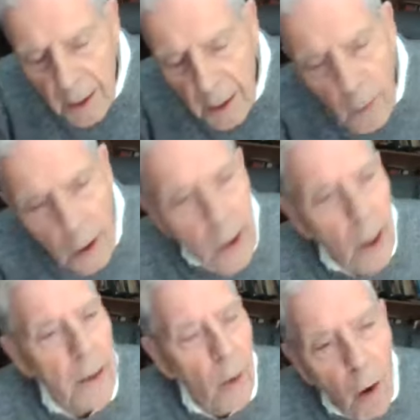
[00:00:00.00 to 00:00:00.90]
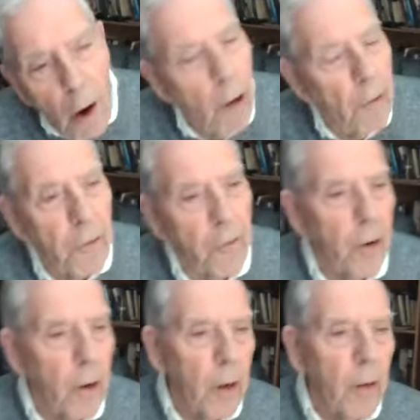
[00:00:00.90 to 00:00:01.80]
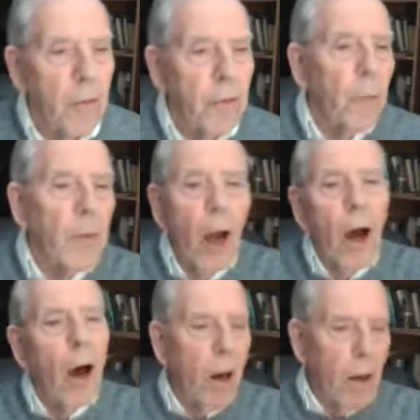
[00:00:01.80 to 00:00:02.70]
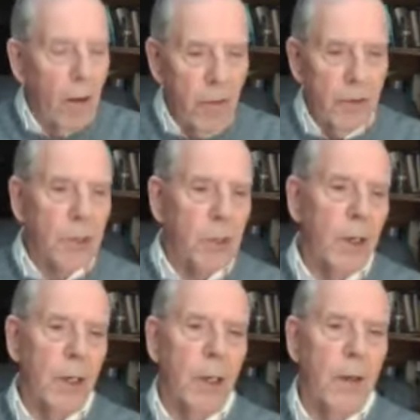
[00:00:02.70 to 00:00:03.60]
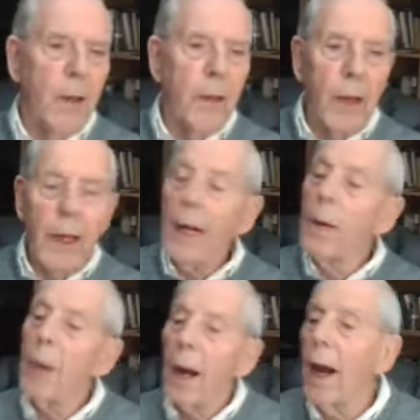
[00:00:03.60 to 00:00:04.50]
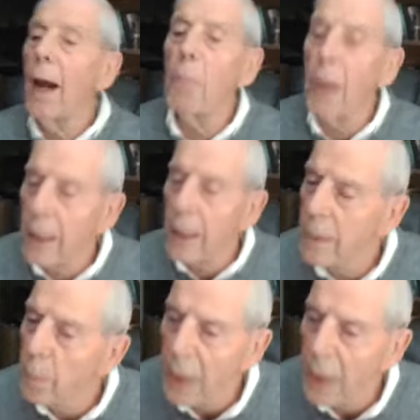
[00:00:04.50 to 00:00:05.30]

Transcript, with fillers: They were cut off from the olive tree, the Abrahamic, the